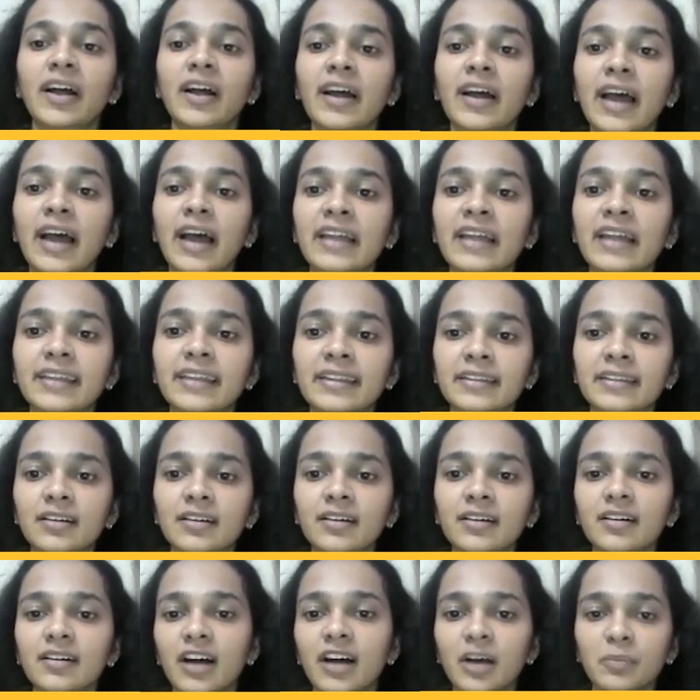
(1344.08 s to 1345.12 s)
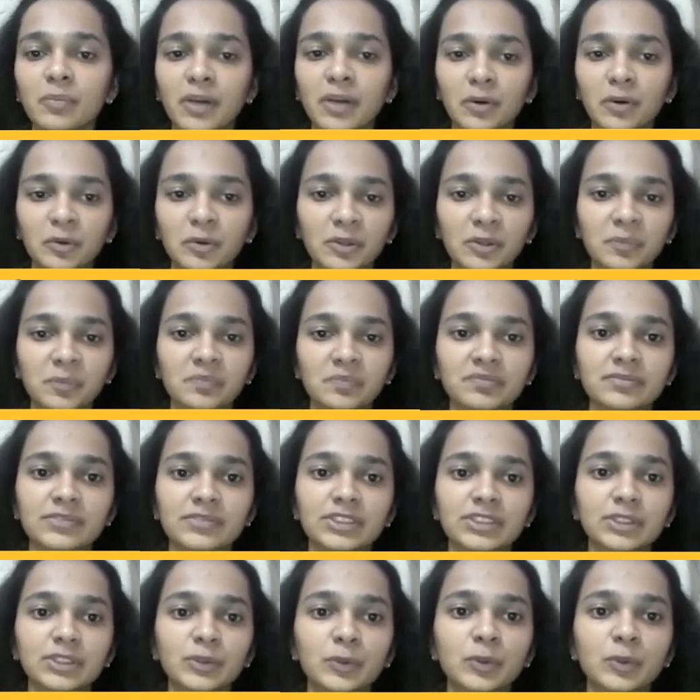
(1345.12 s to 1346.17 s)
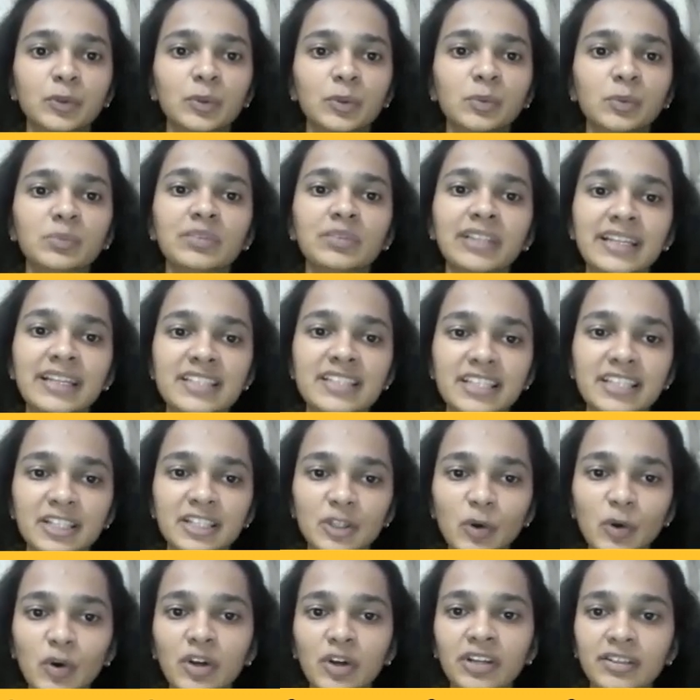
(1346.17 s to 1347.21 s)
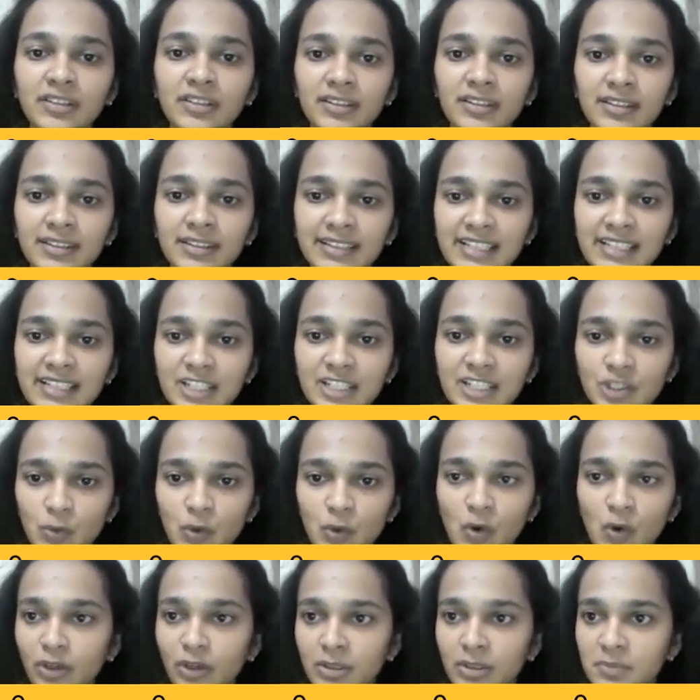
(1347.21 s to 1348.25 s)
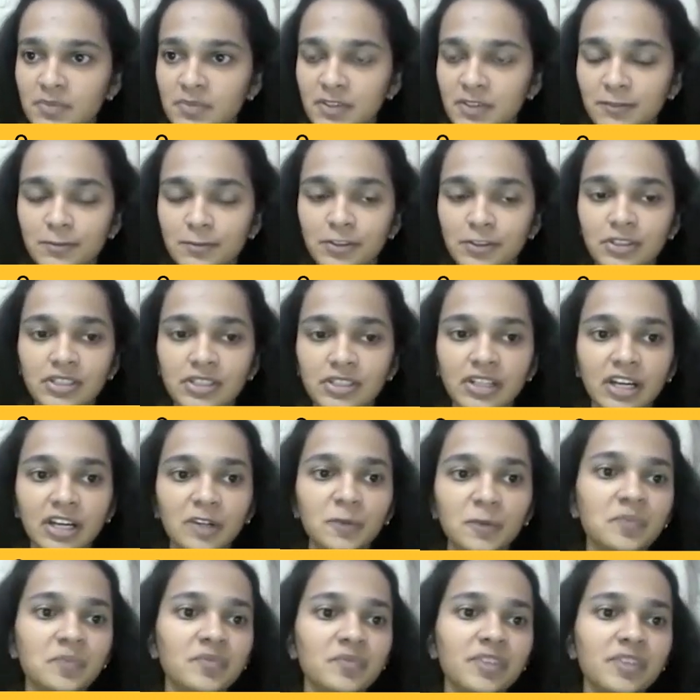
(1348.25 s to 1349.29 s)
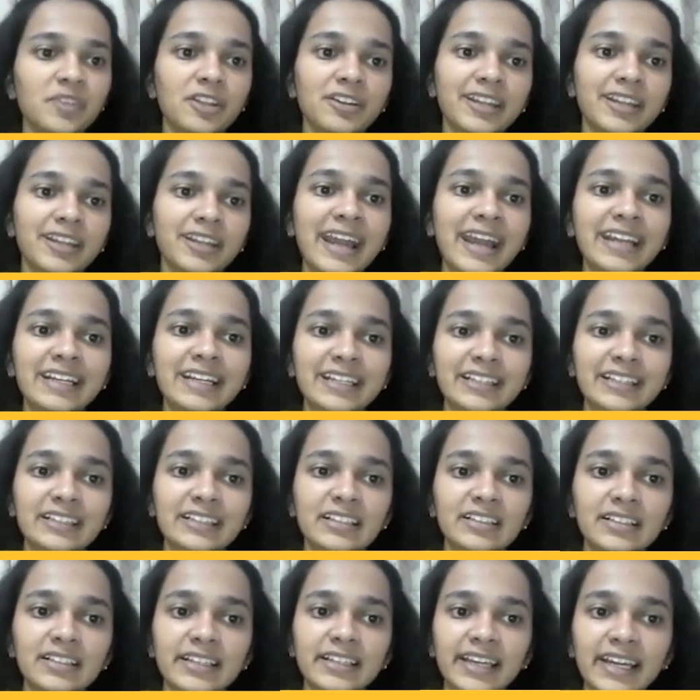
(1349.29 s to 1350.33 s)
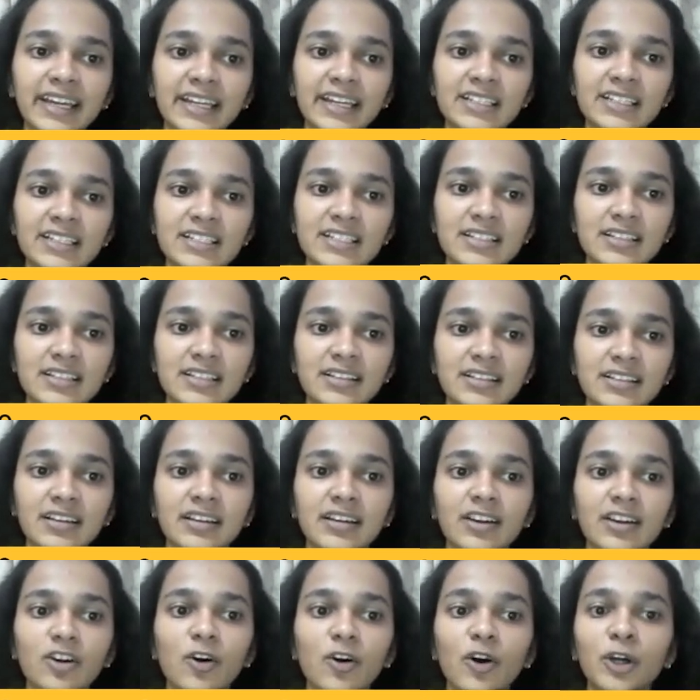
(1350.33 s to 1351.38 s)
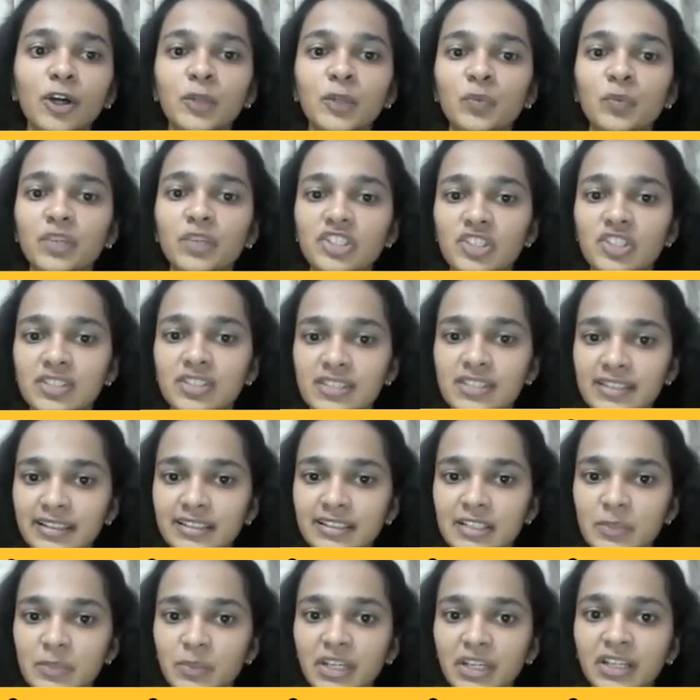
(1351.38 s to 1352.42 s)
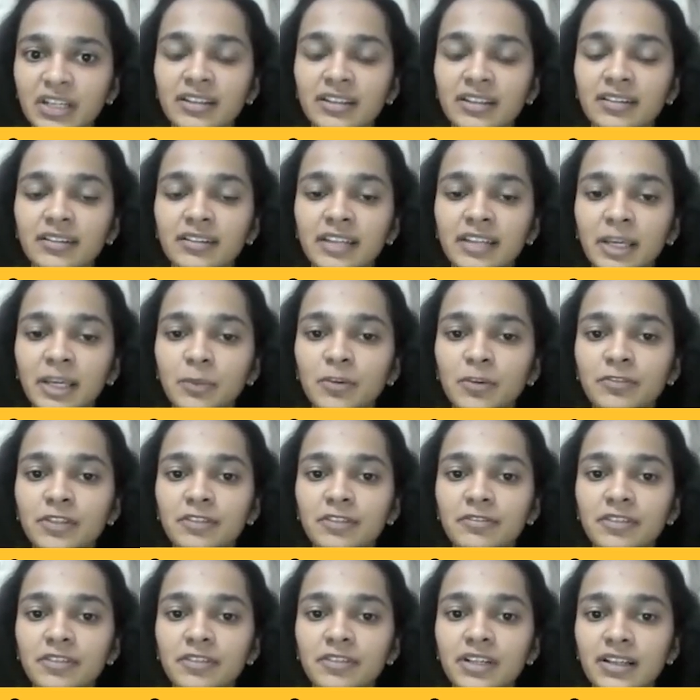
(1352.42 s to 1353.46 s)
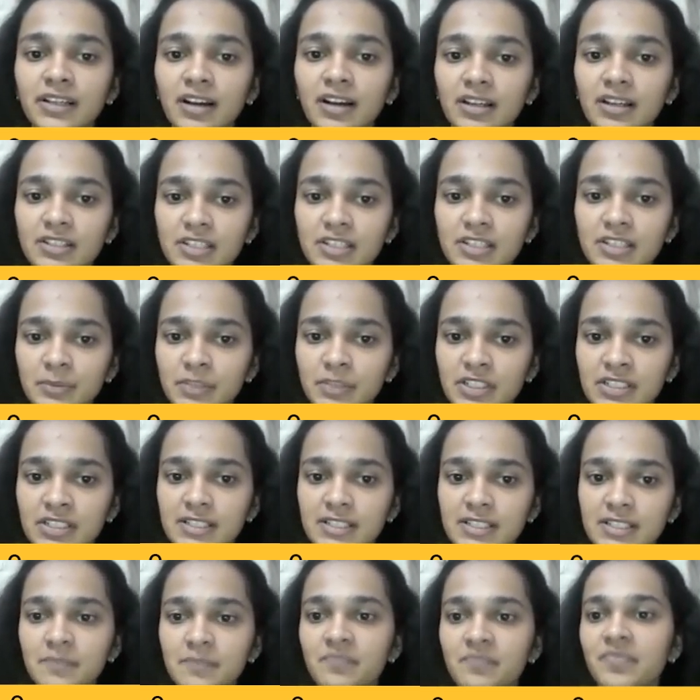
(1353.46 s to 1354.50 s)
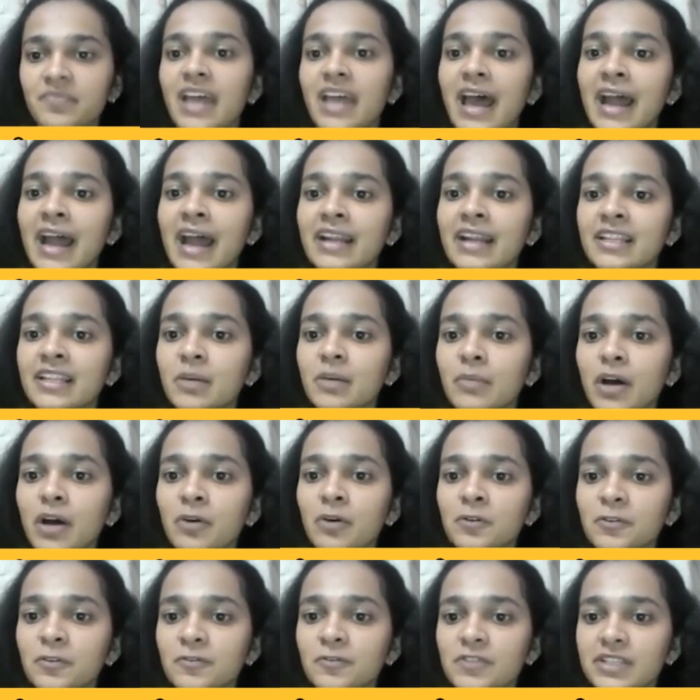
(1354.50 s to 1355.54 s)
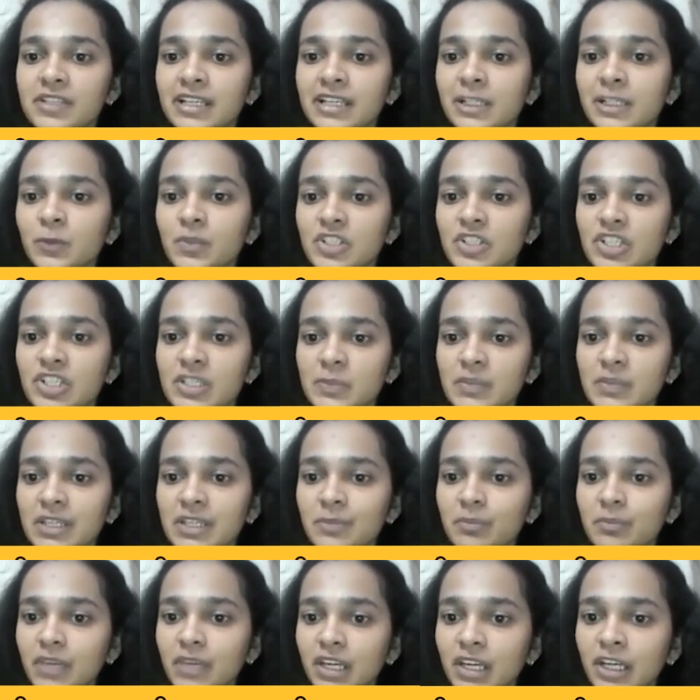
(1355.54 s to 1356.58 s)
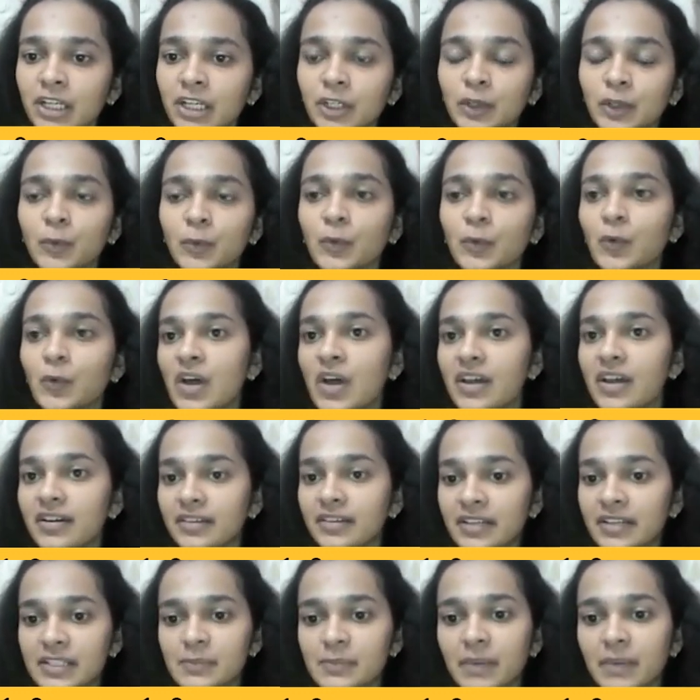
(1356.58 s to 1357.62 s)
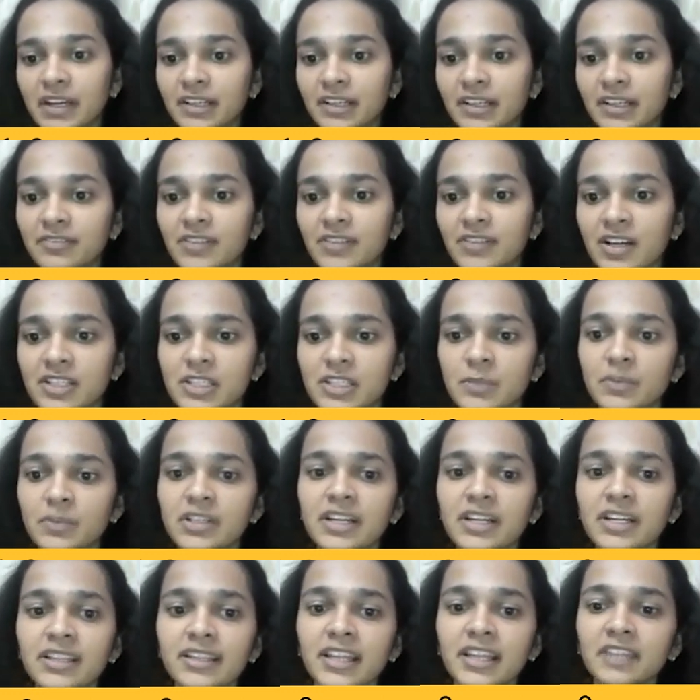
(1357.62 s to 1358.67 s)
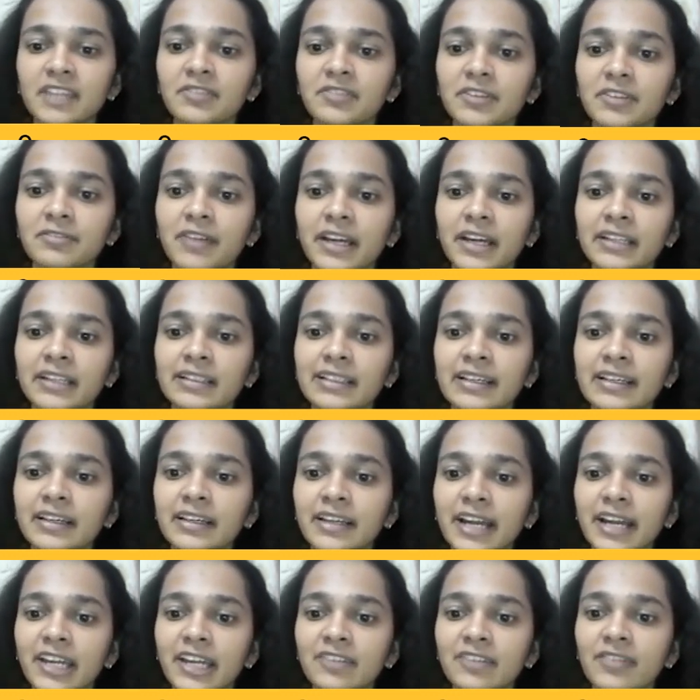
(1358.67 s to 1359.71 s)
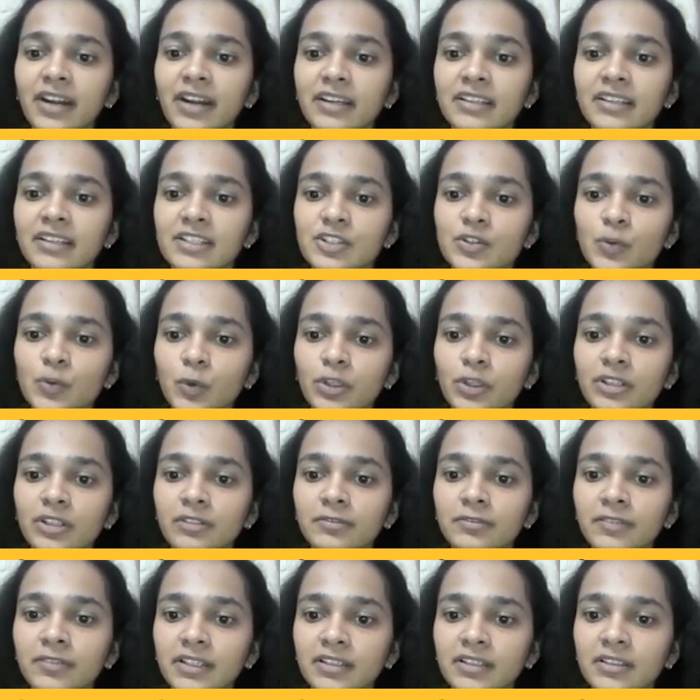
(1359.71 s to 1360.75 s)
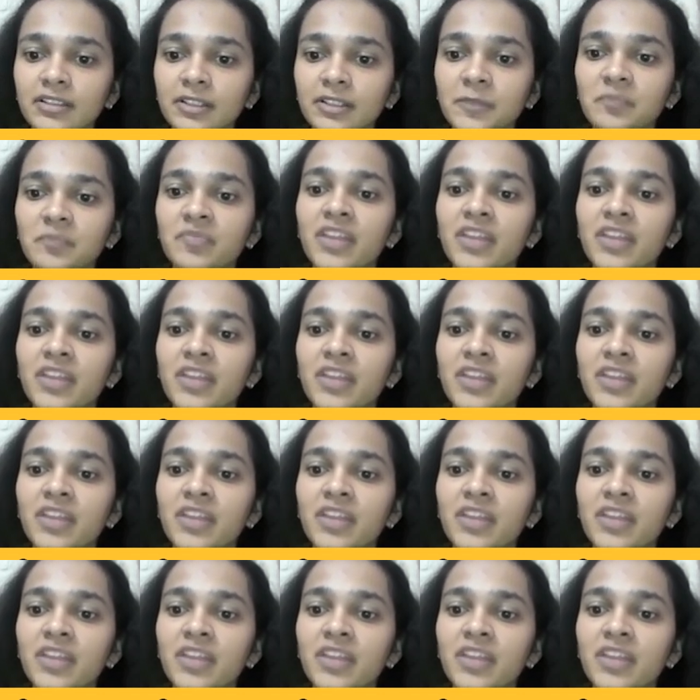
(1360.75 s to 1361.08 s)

and then the amount. So let's ignore these two columns for now. Writing the dates on which the sale is made, the name of different customers, and the amount of sale which has been made to respective customer, and then we finally arrive at this total figure.